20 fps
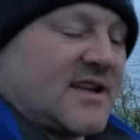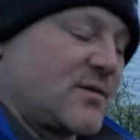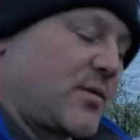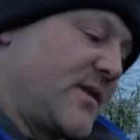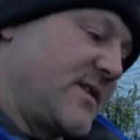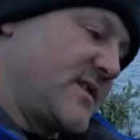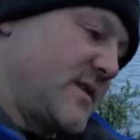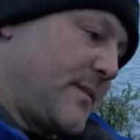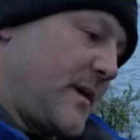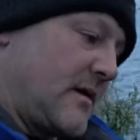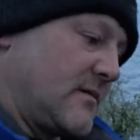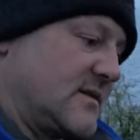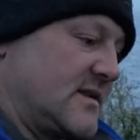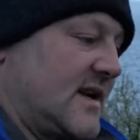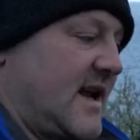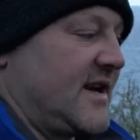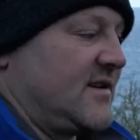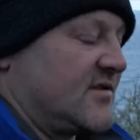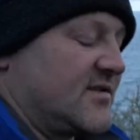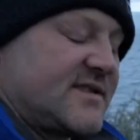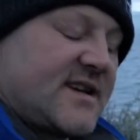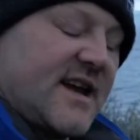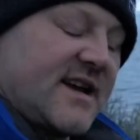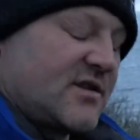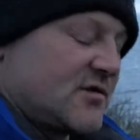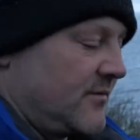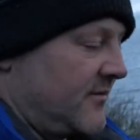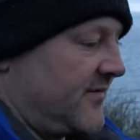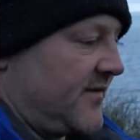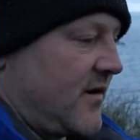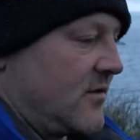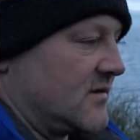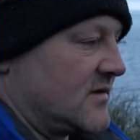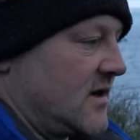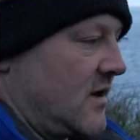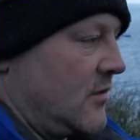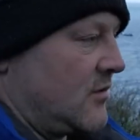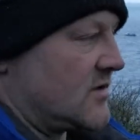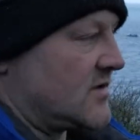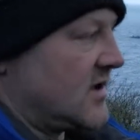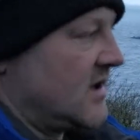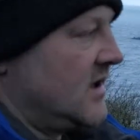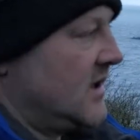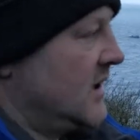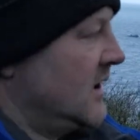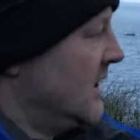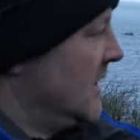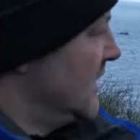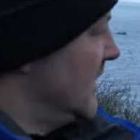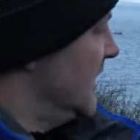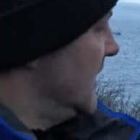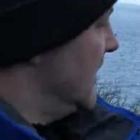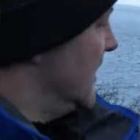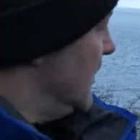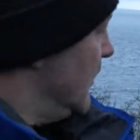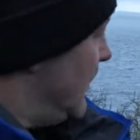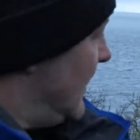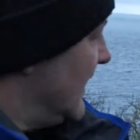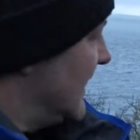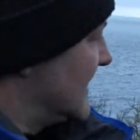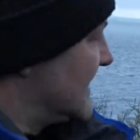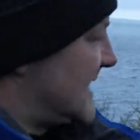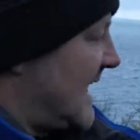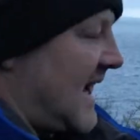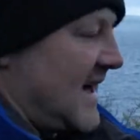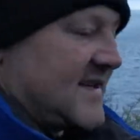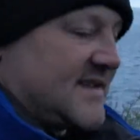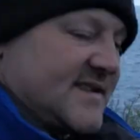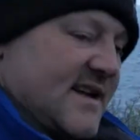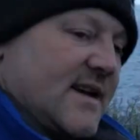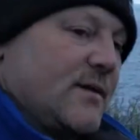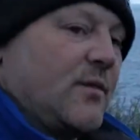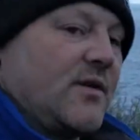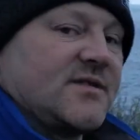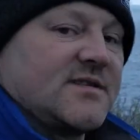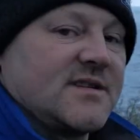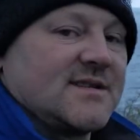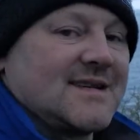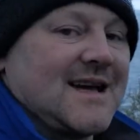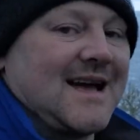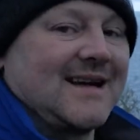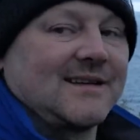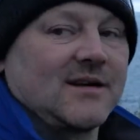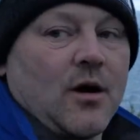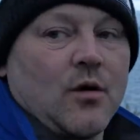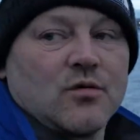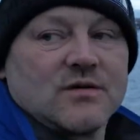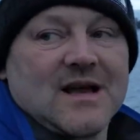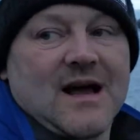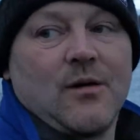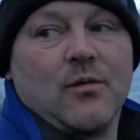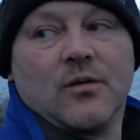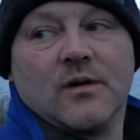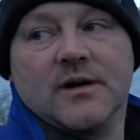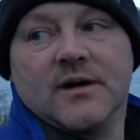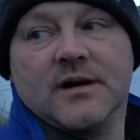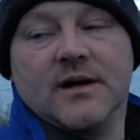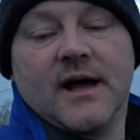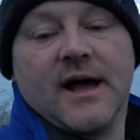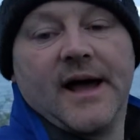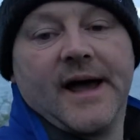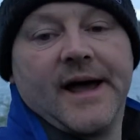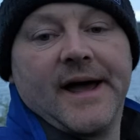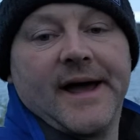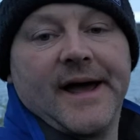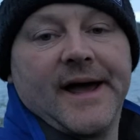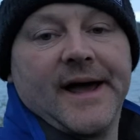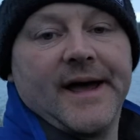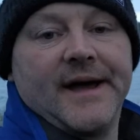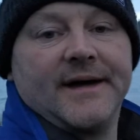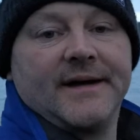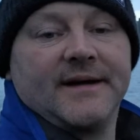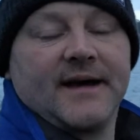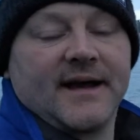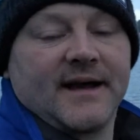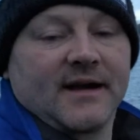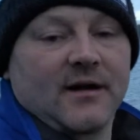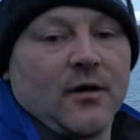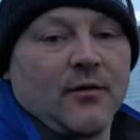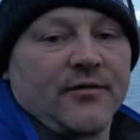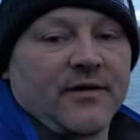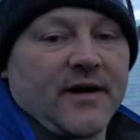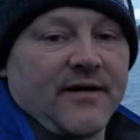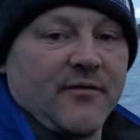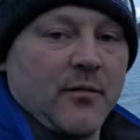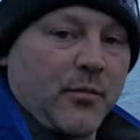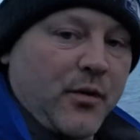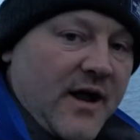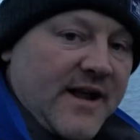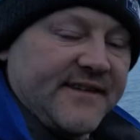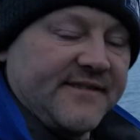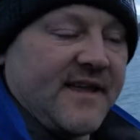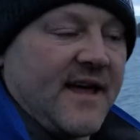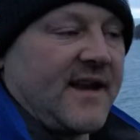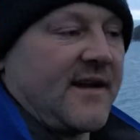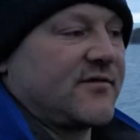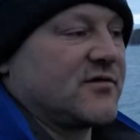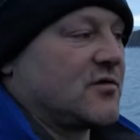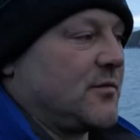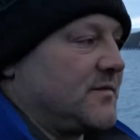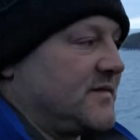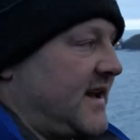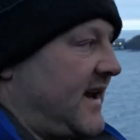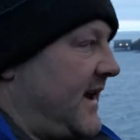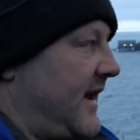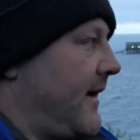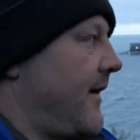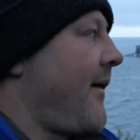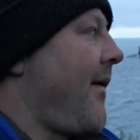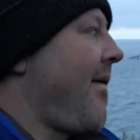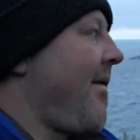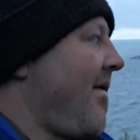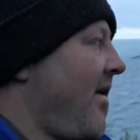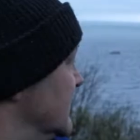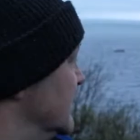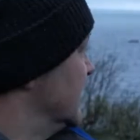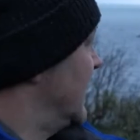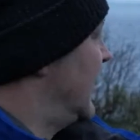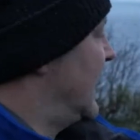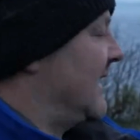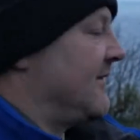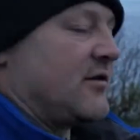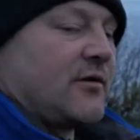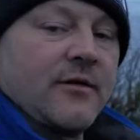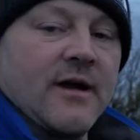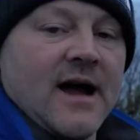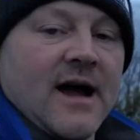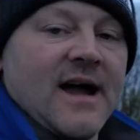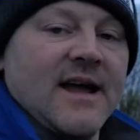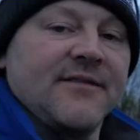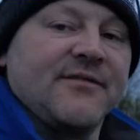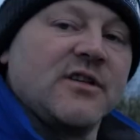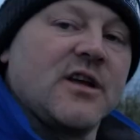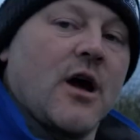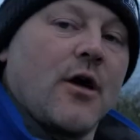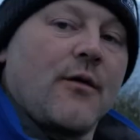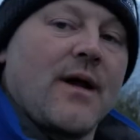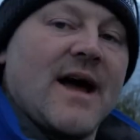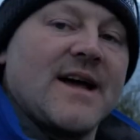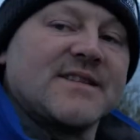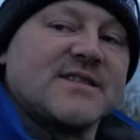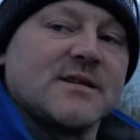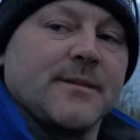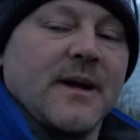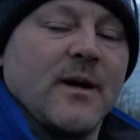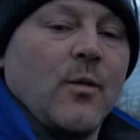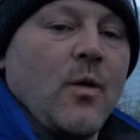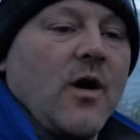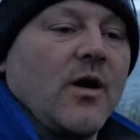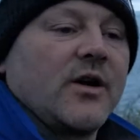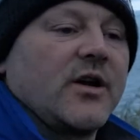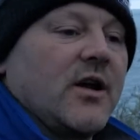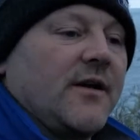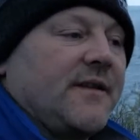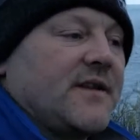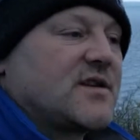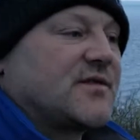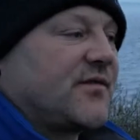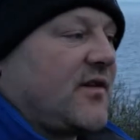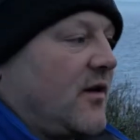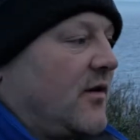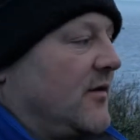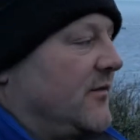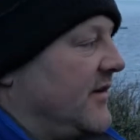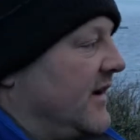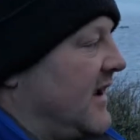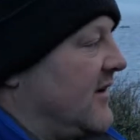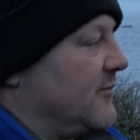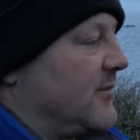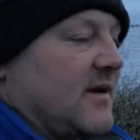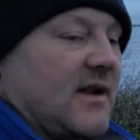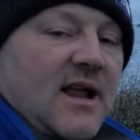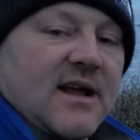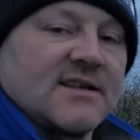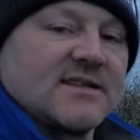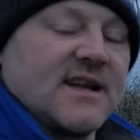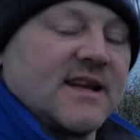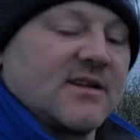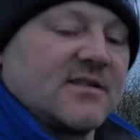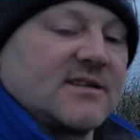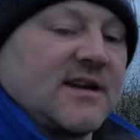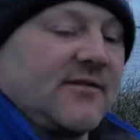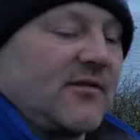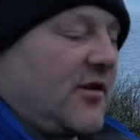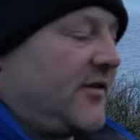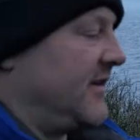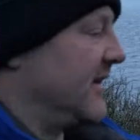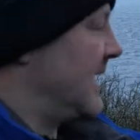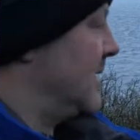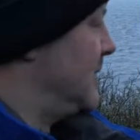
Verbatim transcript: that's what it's about today, just take some photos while the tide's in. Once the tide goes out uh, and I go for have a break then have some dinner uh, the, the horizon's a bit wonky on this phone, forgive me, like I say, because I haven't got the